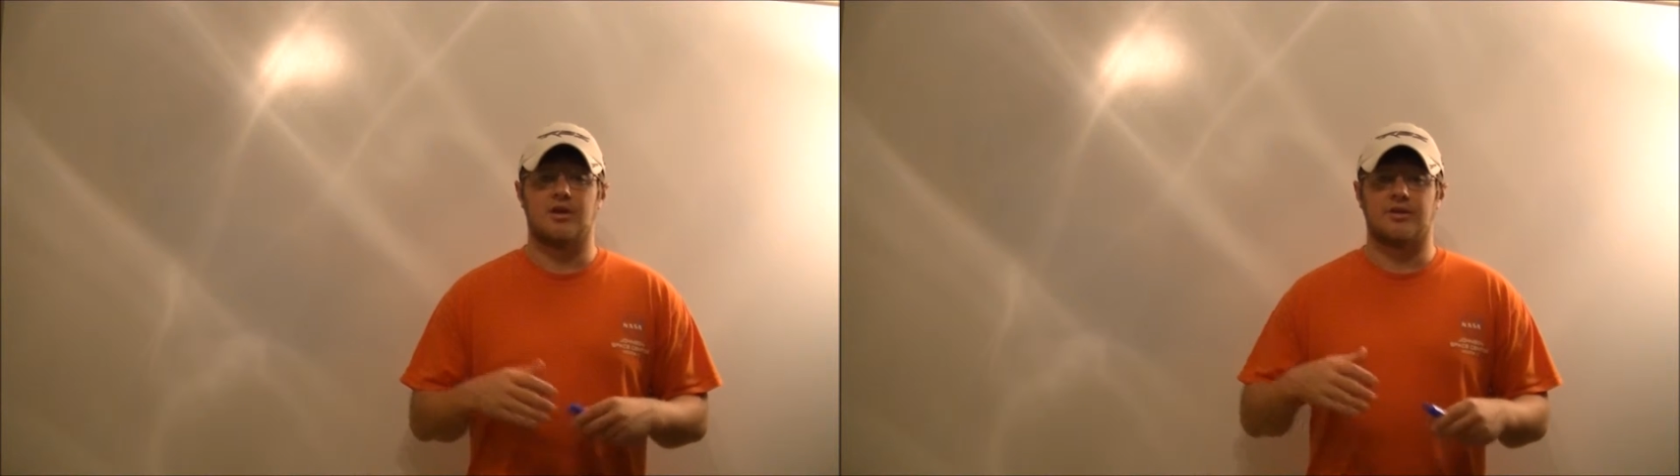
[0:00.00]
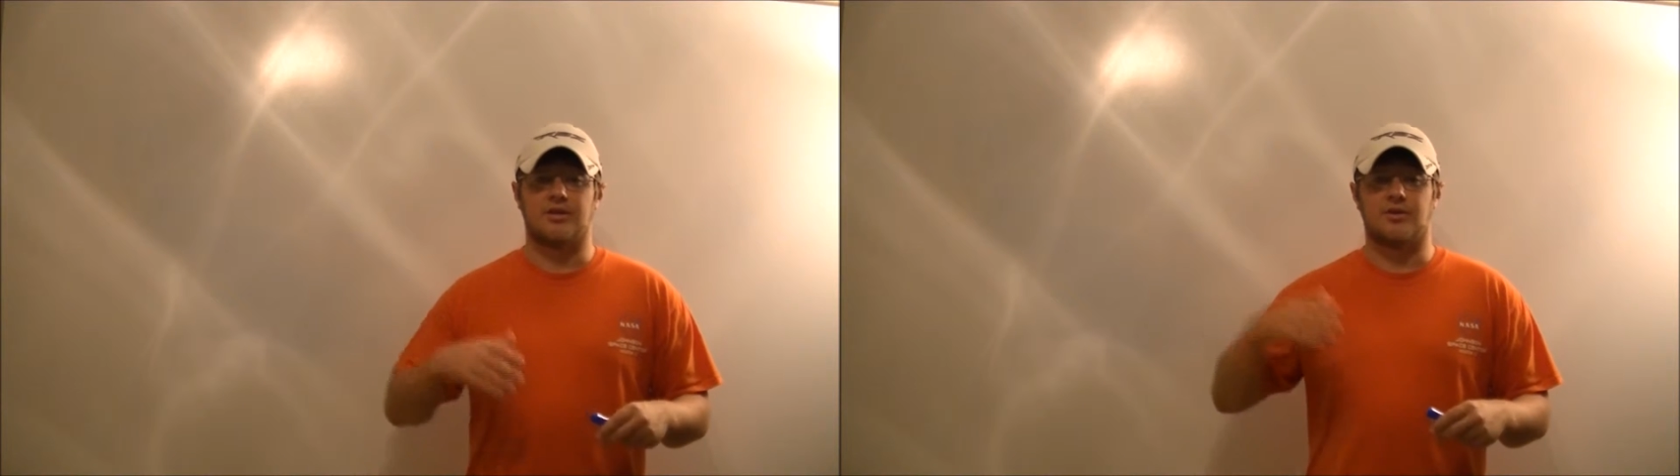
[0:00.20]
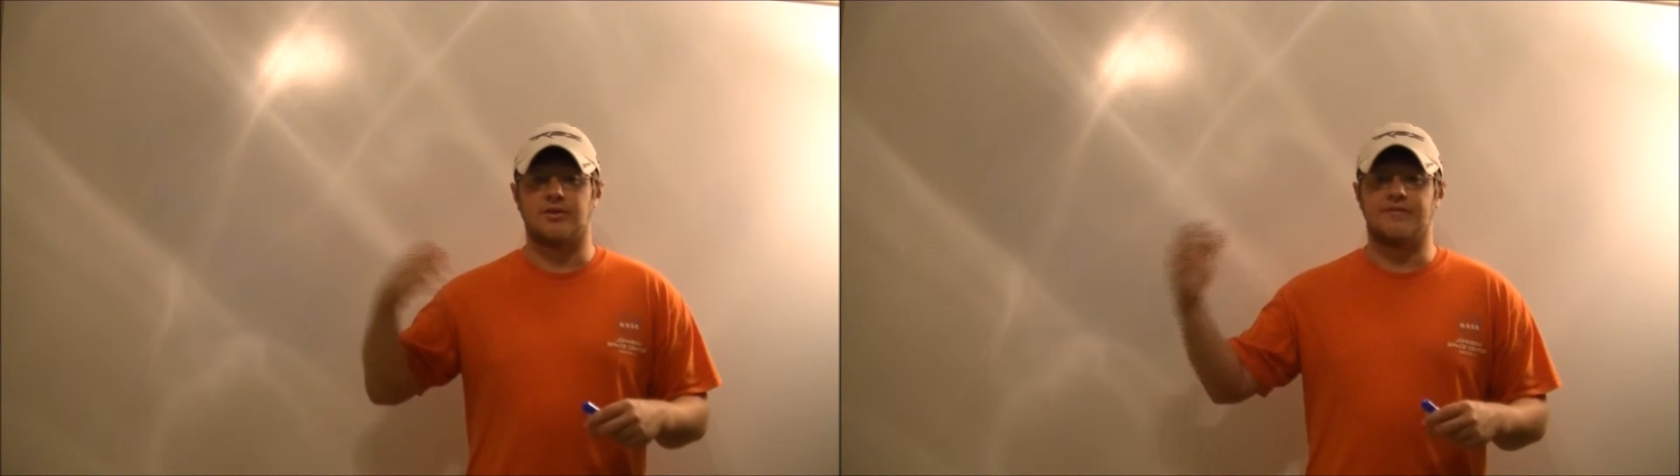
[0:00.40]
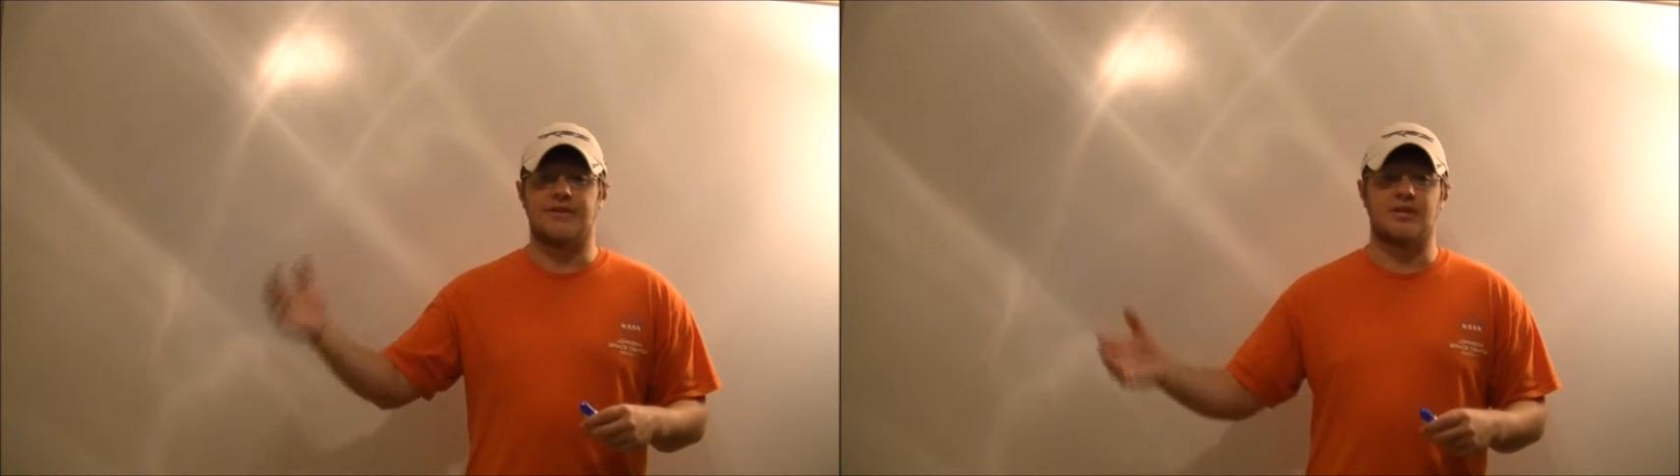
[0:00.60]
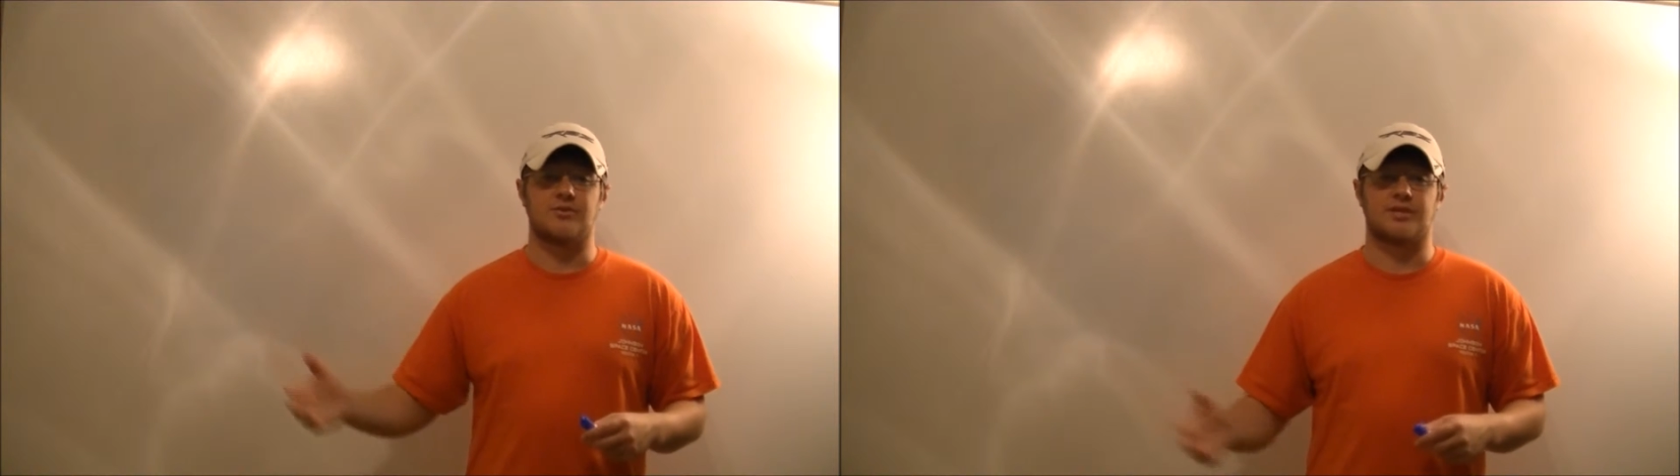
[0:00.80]
in the
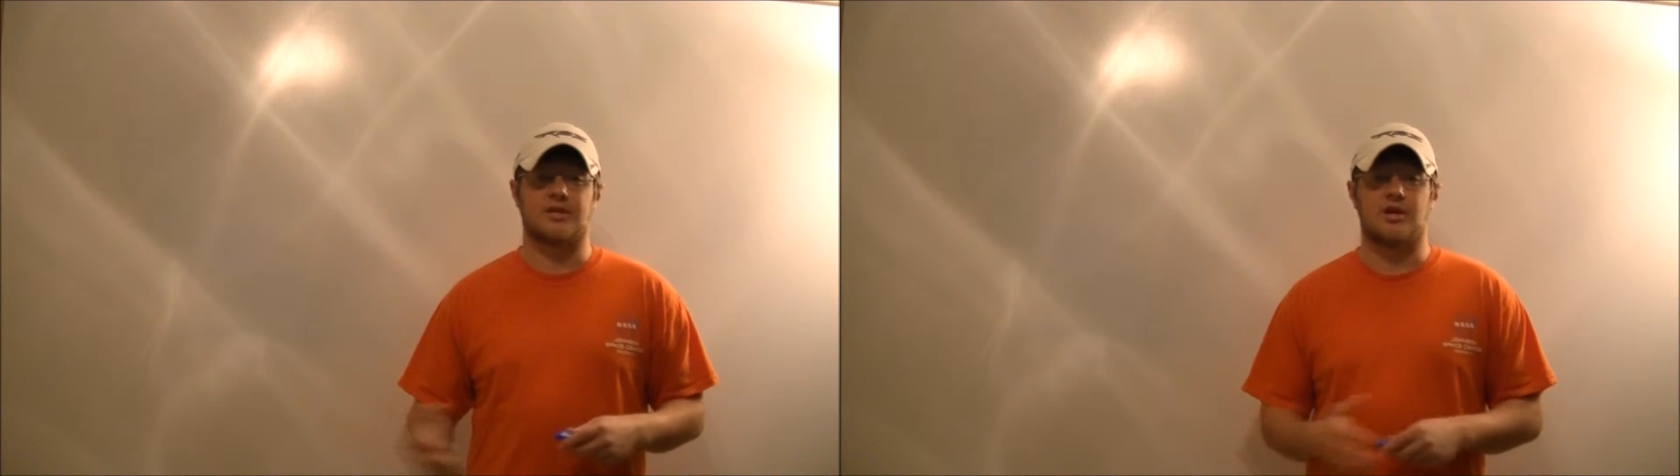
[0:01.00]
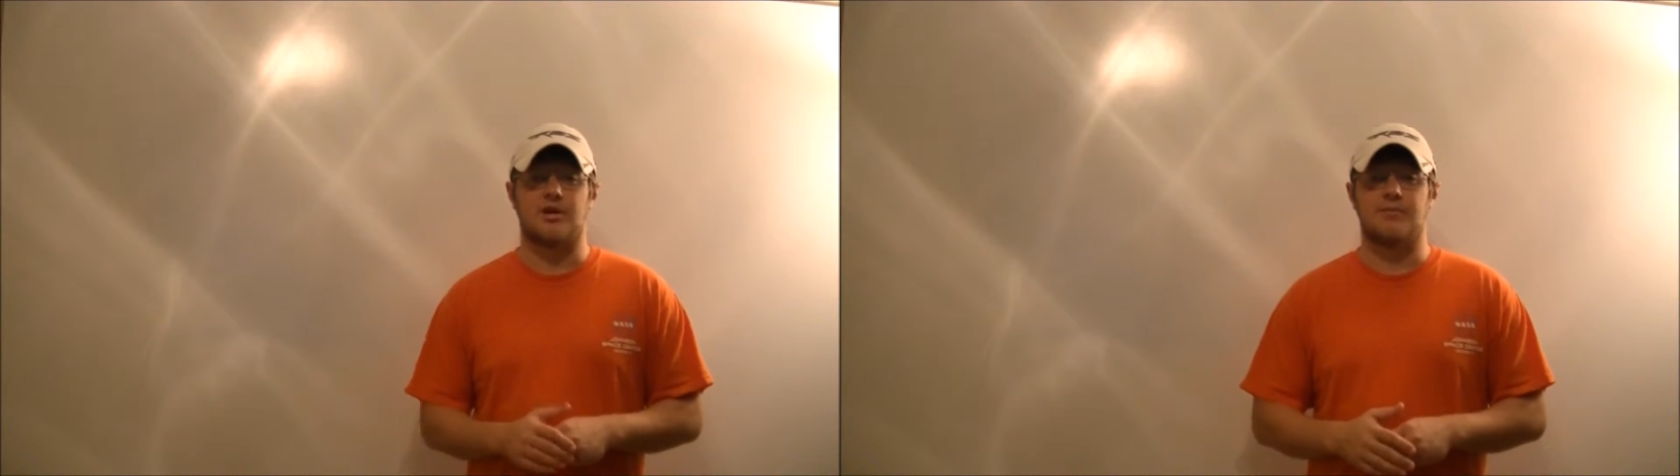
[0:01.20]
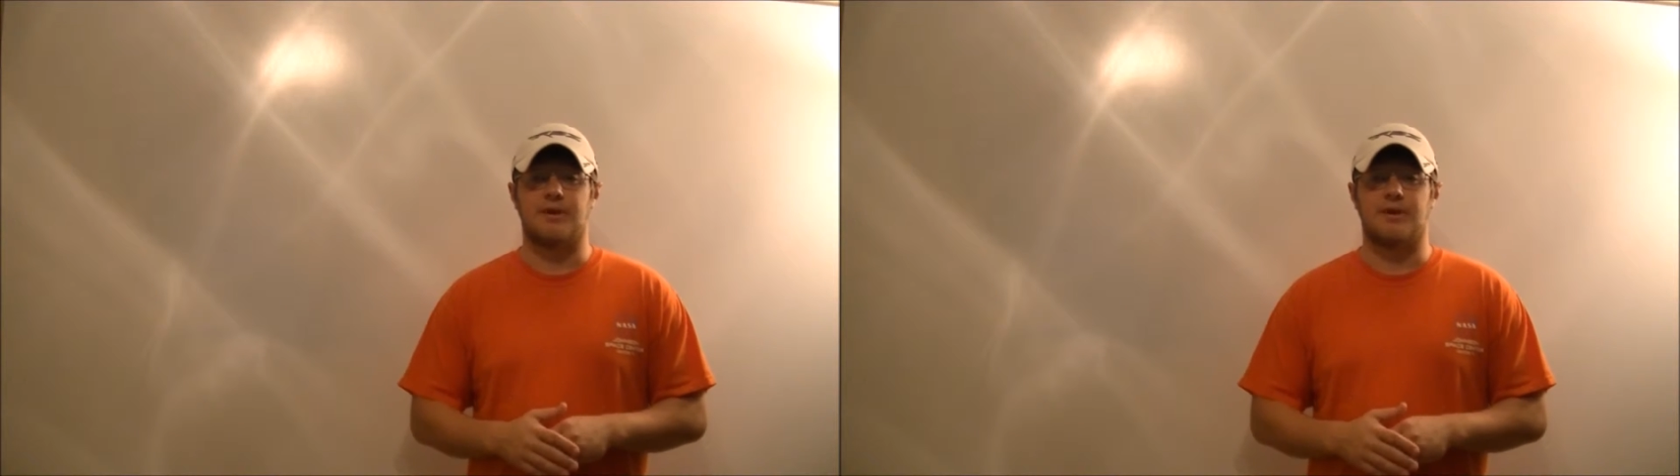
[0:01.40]
videos that come,